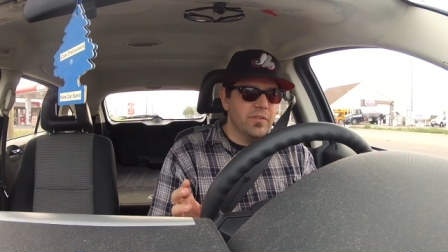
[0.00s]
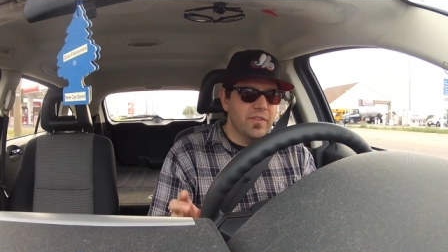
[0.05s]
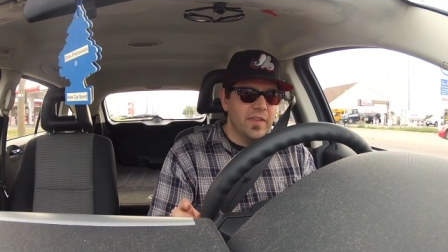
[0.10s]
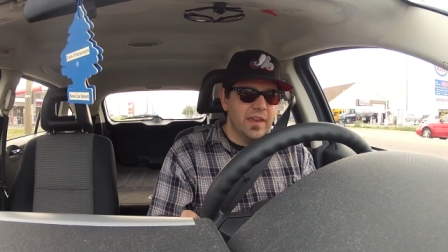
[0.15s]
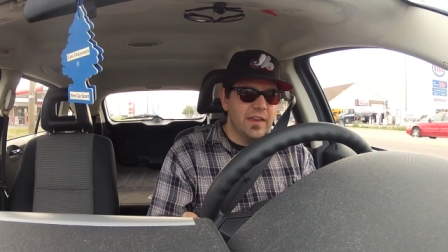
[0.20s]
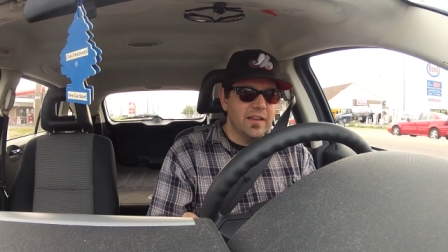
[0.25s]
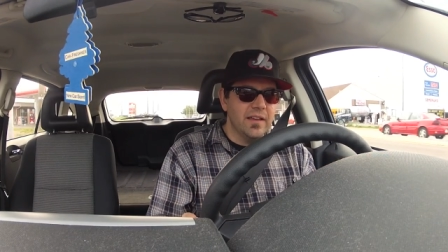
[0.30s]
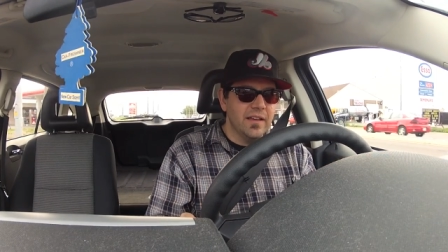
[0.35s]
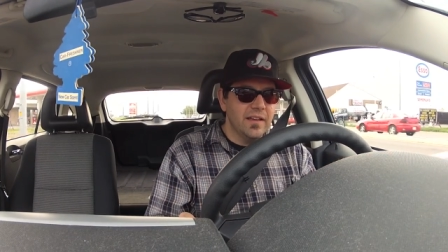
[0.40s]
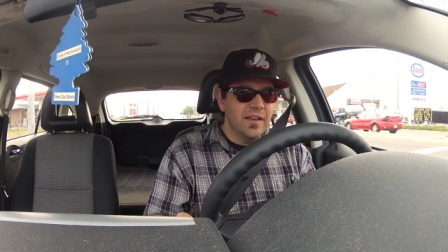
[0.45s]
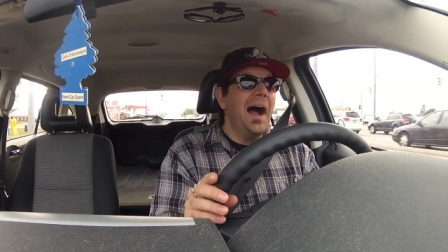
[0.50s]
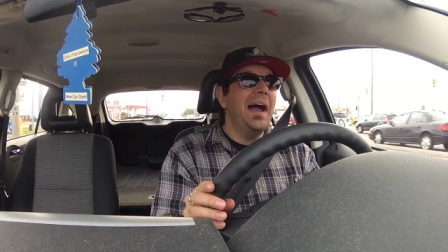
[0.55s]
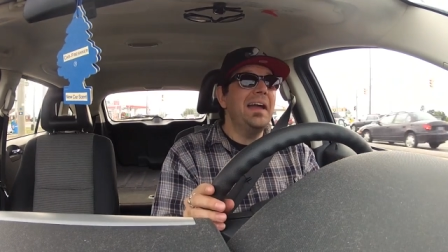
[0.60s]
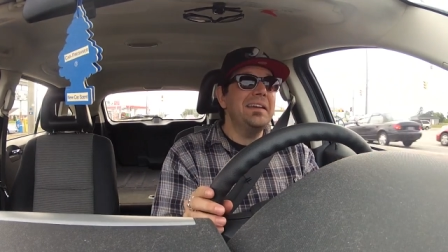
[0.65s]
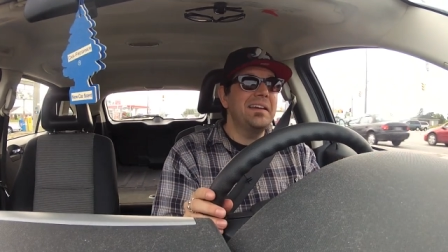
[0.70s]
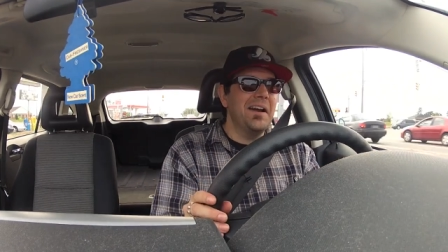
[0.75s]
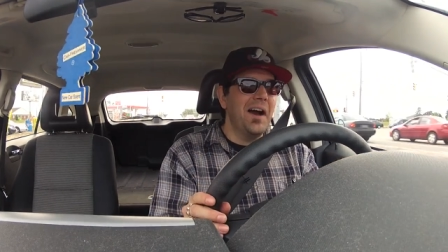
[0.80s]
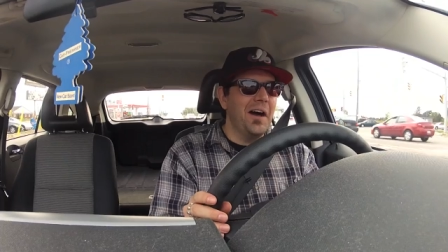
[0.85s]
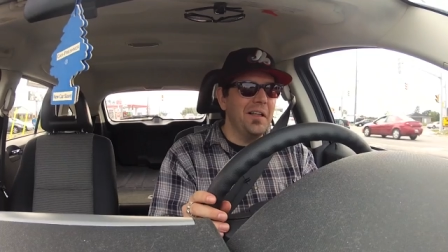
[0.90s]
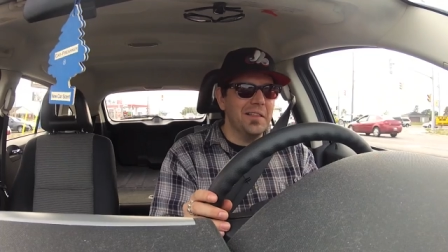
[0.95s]
thing. I
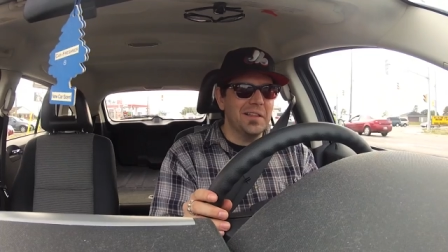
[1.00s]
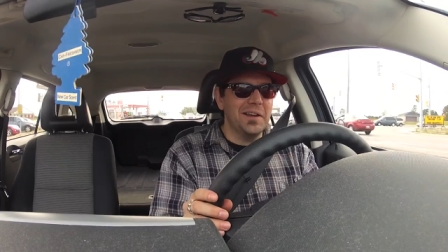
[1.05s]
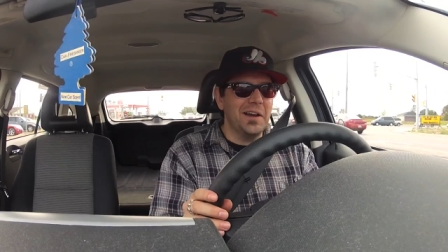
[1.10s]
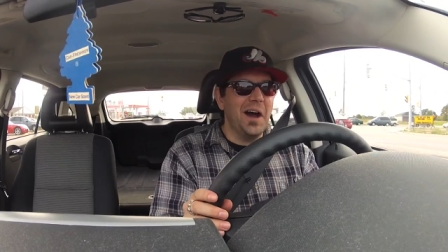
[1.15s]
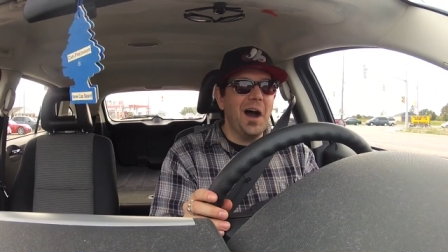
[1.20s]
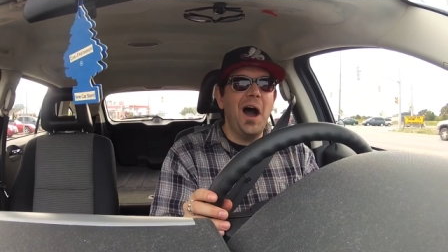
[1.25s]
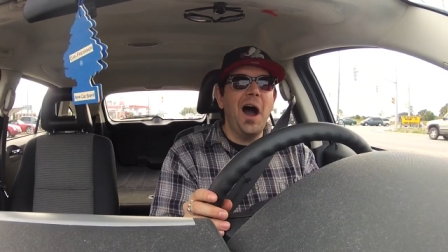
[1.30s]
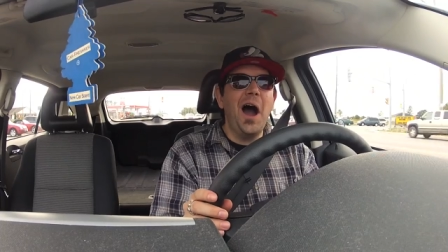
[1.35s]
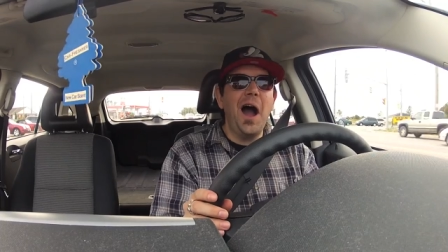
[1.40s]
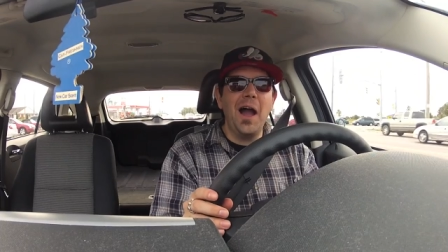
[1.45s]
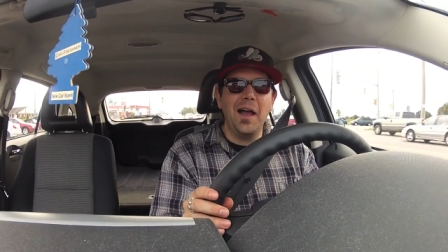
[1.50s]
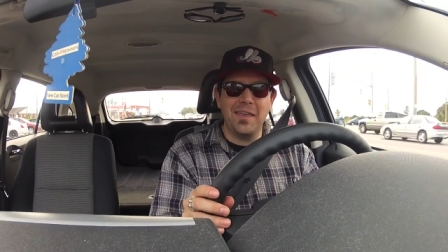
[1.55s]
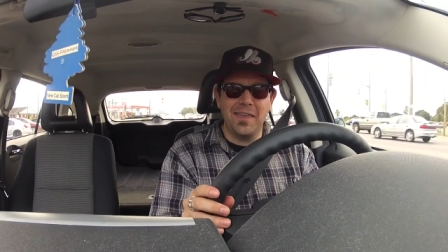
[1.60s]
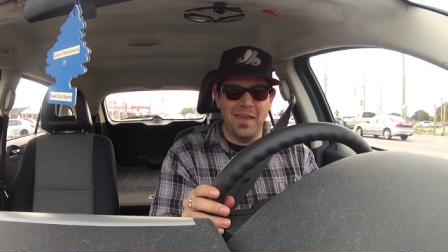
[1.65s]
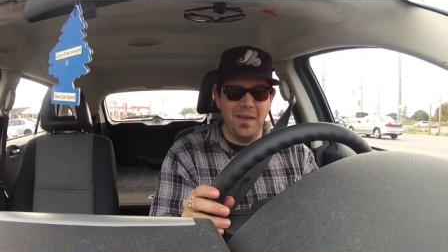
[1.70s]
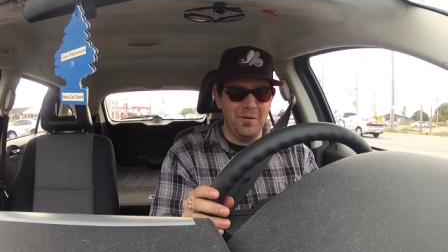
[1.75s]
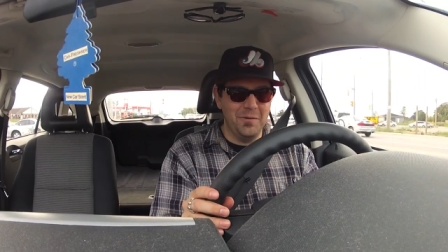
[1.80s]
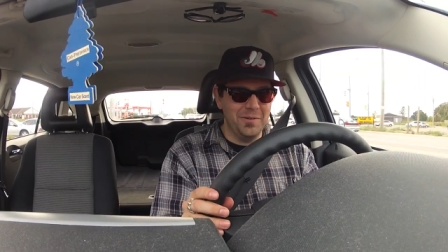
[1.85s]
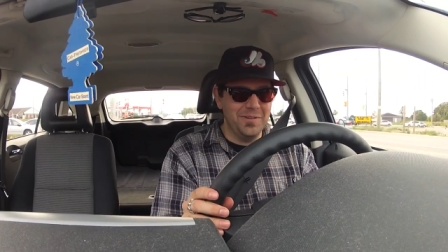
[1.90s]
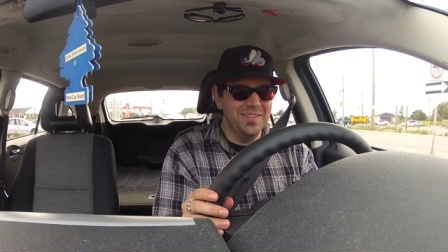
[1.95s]
call it a
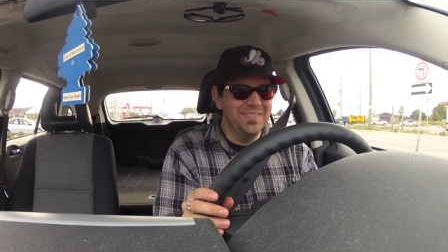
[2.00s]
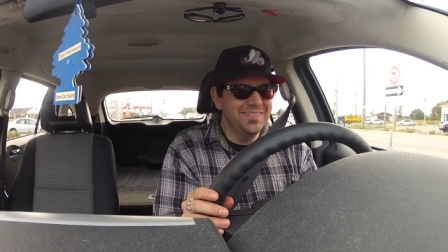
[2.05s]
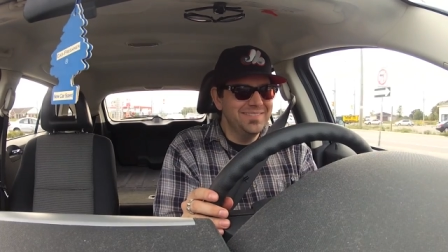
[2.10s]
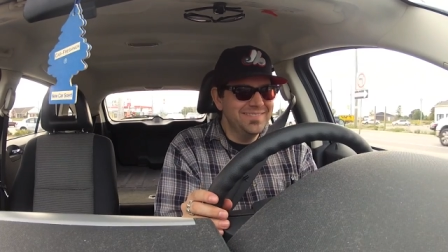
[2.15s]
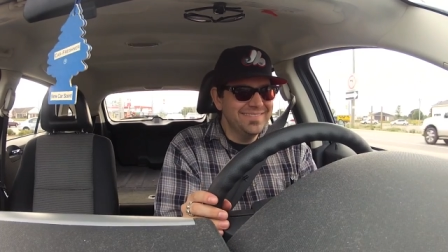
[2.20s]
hawkout.